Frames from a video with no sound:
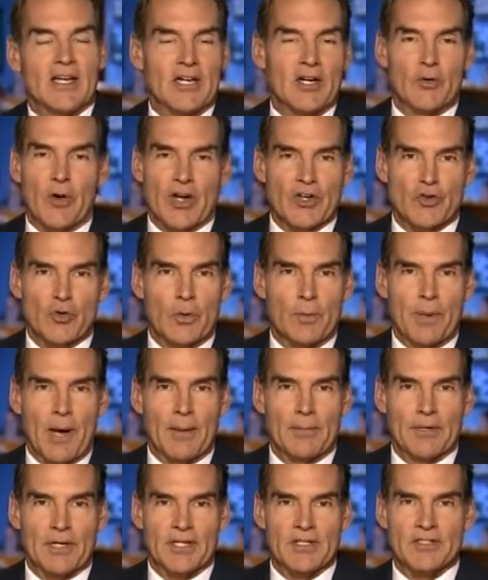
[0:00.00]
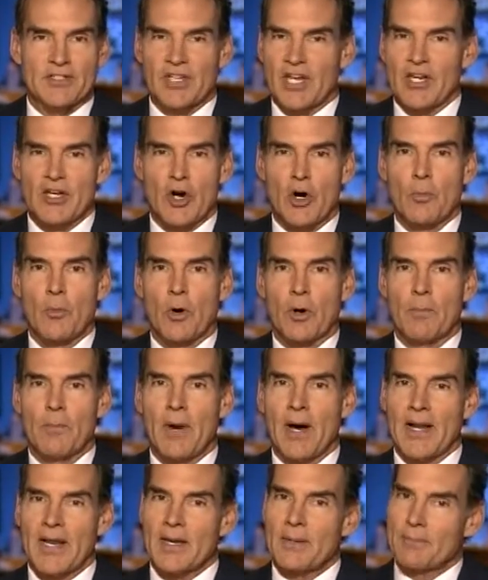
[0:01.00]
Congressional Republicans say no more
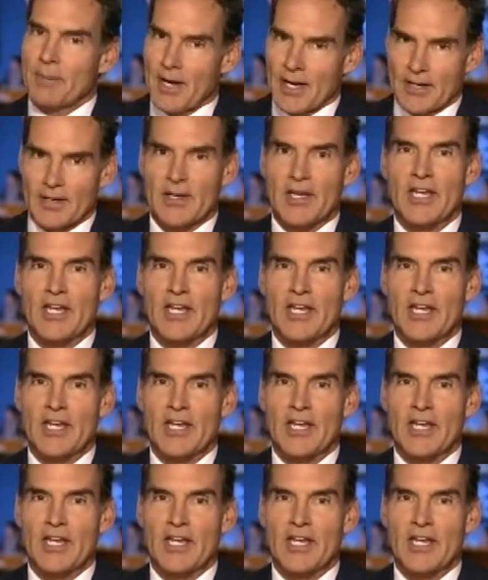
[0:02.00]
money, but